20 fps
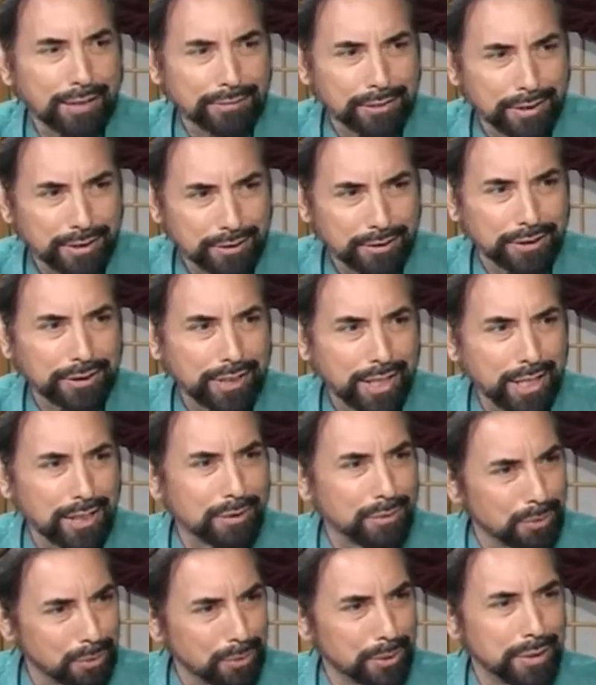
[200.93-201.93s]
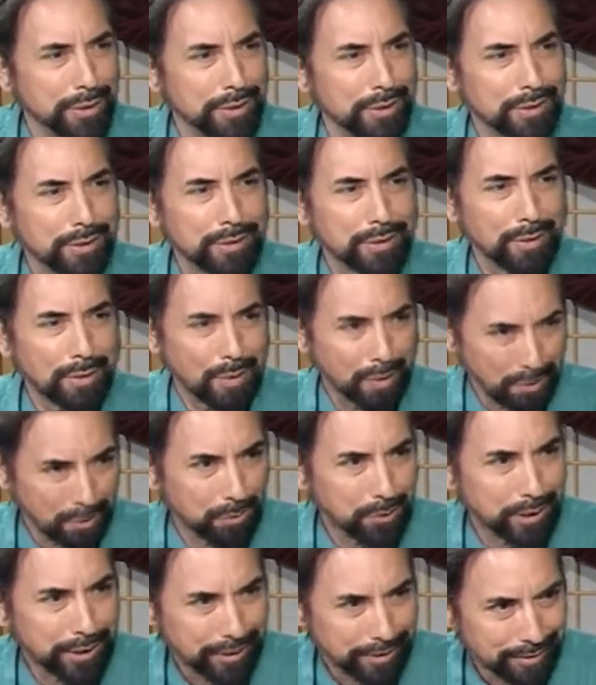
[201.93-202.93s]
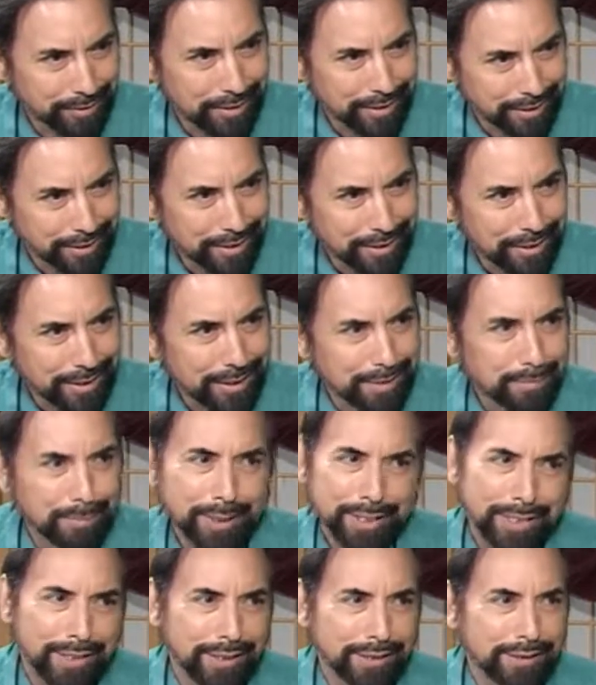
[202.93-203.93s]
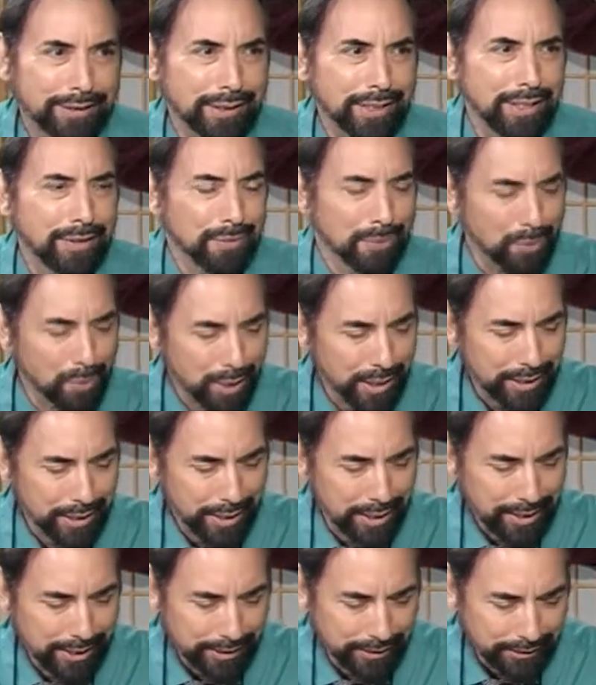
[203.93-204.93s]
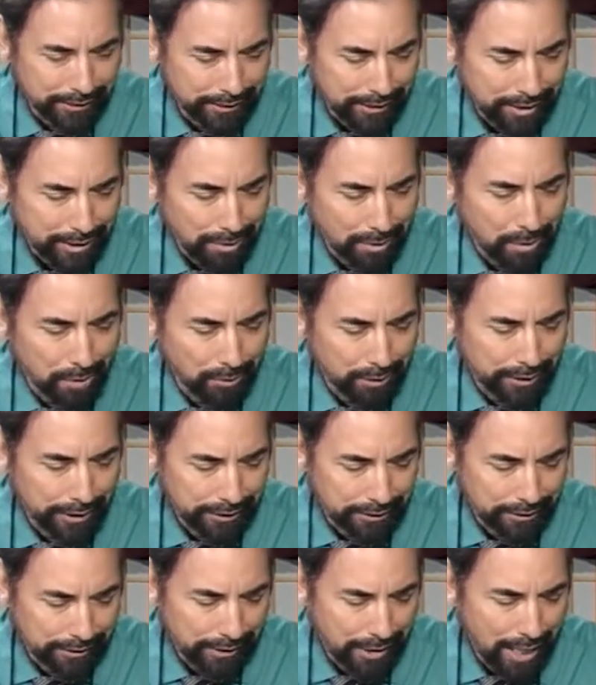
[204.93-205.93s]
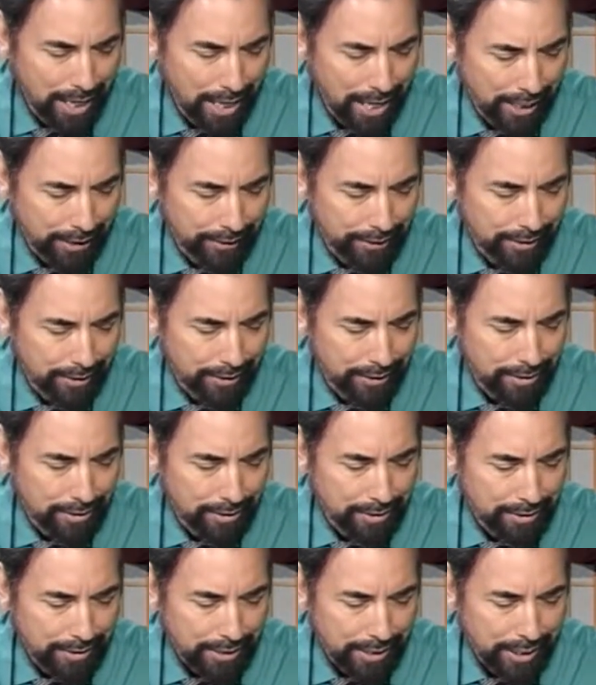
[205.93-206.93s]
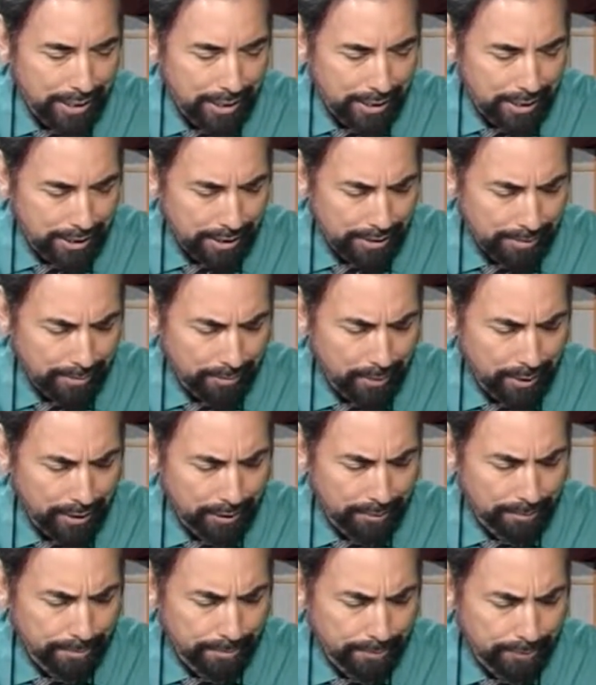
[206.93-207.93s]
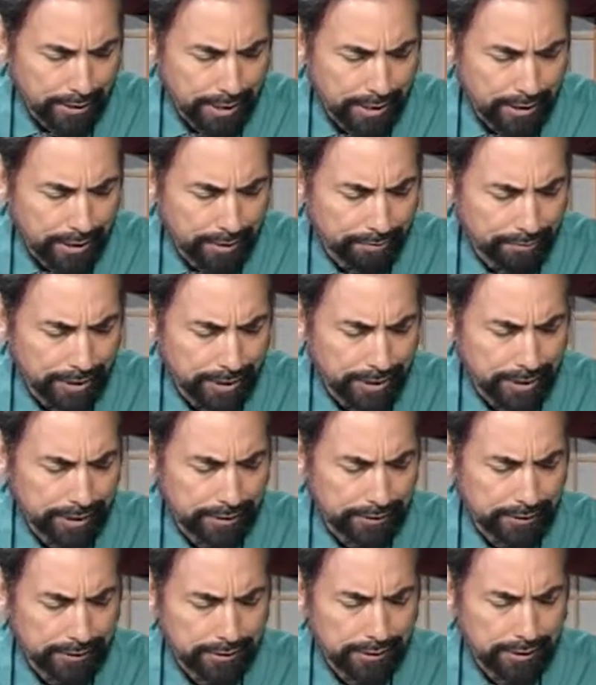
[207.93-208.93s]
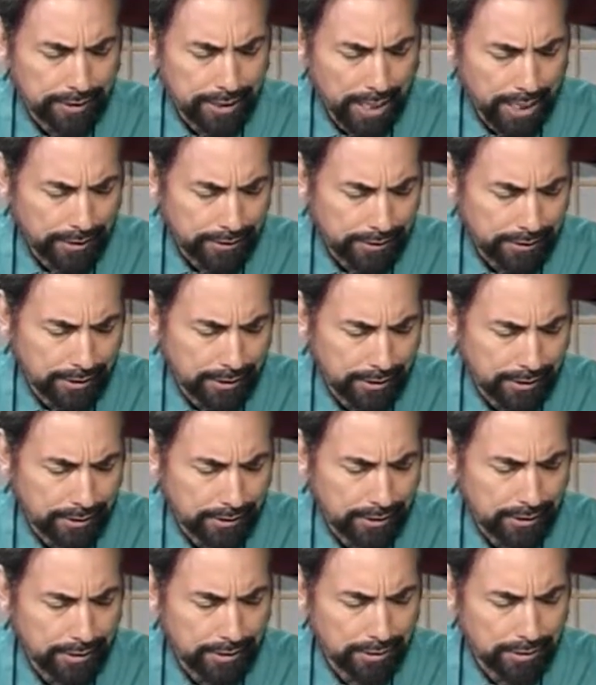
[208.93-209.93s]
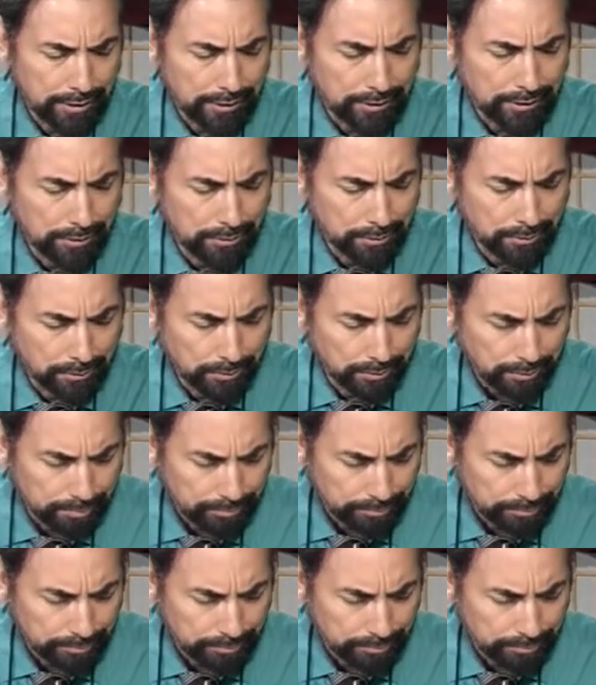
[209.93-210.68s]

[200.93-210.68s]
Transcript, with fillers: to understand the word holy. Because what is holy to God? Well, in Leviticus 19:2,